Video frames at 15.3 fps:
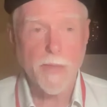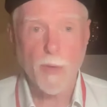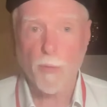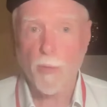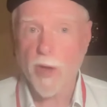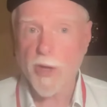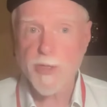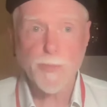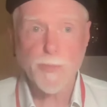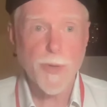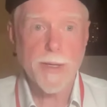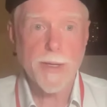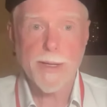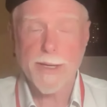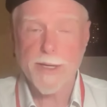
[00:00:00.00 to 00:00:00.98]
the
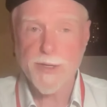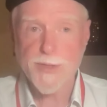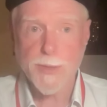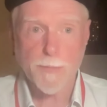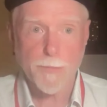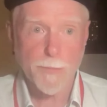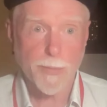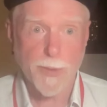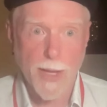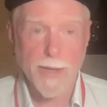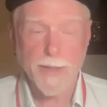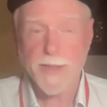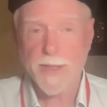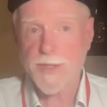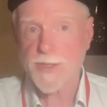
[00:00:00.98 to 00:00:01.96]
wellspring is
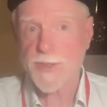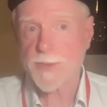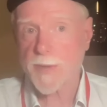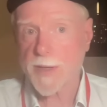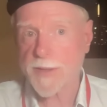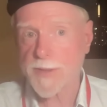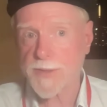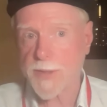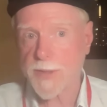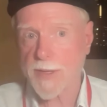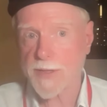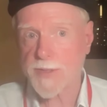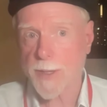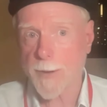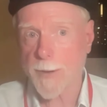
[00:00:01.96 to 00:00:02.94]
plugged,
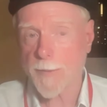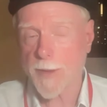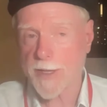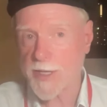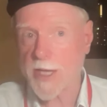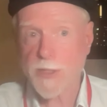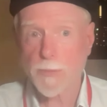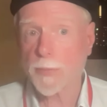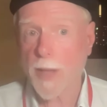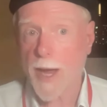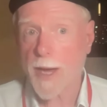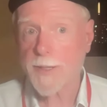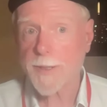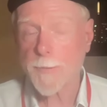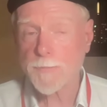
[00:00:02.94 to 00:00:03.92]
it's
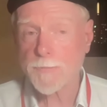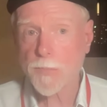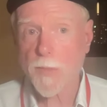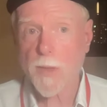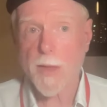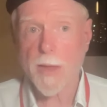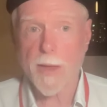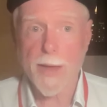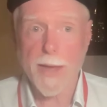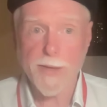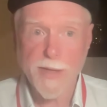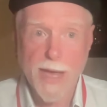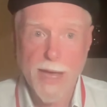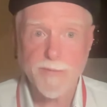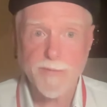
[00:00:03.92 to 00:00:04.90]
blocked,
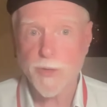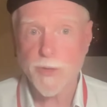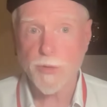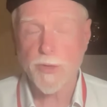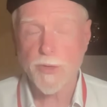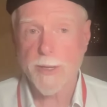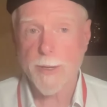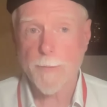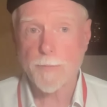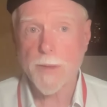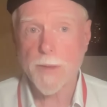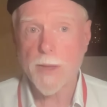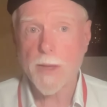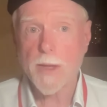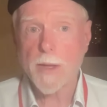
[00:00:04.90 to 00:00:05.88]
and you have to do it
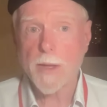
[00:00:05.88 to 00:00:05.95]
again.